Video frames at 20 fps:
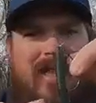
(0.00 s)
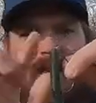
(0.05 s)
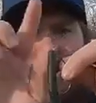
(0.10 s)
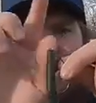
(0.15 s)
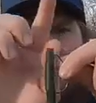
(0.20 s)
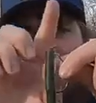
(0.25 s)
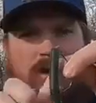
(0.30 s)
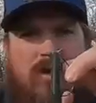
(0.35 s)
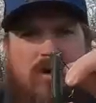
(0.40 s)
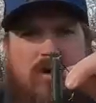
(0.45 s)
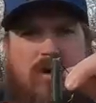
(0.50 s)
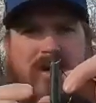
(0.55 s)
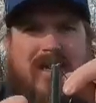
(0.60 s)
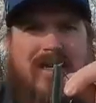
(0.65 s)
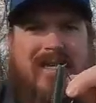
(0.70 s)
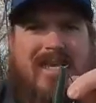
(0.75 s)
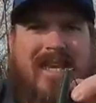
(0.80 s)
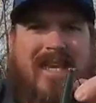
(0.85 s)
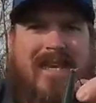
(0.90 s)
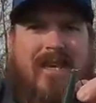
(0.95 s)
this where the hook
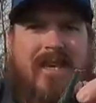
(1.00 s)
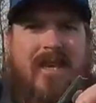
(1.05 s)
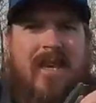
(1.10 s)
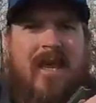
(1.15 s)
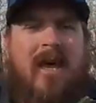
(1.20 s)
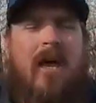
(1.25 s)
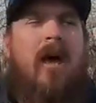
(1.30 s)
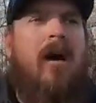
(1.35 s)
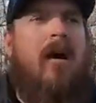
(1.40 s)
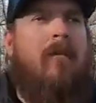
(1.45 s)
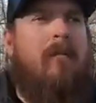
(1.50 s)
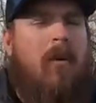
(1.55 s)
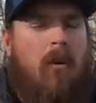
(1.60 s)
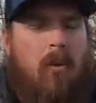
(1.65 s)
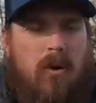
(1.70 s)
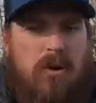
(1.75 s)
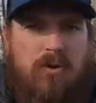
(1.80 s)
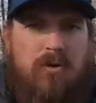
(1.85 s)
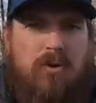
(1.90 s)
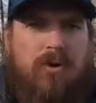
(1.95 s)
is hidden, but
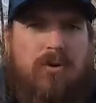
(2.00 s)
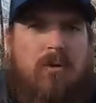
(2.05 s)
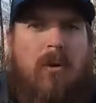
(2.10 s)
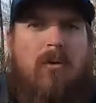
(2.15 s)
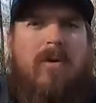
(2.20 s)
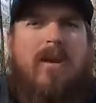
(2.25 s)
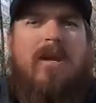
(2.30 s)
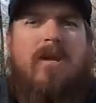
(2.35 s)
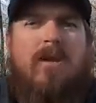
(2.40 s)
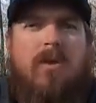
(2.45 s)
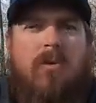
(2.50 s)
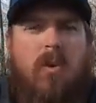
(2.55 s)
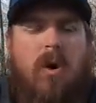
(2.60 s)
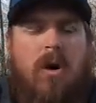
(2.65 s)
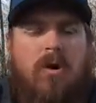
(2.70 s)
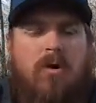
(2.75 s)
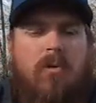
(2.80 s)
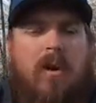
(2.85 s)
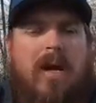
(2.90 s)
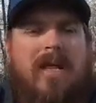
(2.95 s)
when you throw it into the
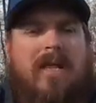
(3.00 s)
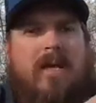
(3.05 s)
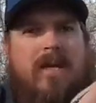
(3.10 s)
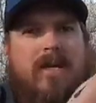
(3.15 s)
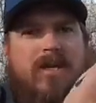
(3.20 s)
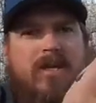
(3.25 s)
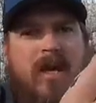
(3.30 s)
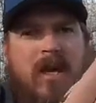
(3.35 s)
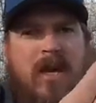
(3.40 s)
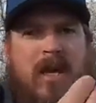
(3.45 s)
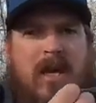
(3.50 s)
water weightless,